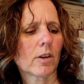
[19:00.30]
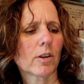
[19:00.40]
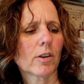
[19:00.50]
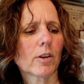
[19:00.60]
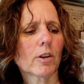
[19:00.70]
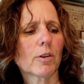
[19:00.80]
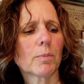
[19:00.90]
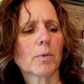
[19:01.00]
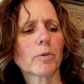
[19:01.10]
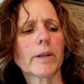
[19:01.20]
her
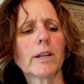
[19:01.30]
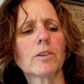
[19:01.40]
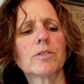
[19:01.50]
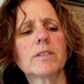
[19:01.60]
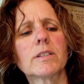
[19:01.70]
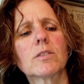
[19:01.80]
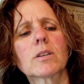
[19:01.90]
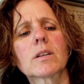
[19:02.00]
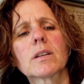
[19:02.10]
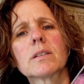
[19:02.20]
merino
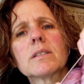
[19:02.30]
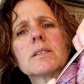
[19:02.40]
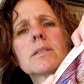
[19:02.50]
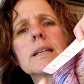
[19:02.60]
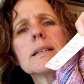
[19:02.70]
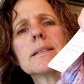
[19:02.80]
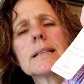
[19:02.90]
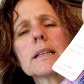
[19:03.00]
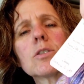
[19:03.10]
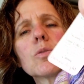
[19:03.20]
silky
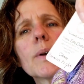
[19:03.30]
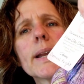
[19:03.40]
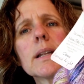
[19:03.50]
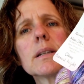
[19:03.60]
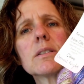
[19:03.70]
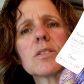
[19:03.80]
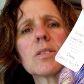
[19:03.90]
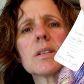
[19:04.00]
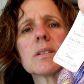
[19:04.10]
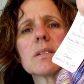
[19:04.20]
single weight. So
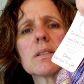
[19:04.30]
this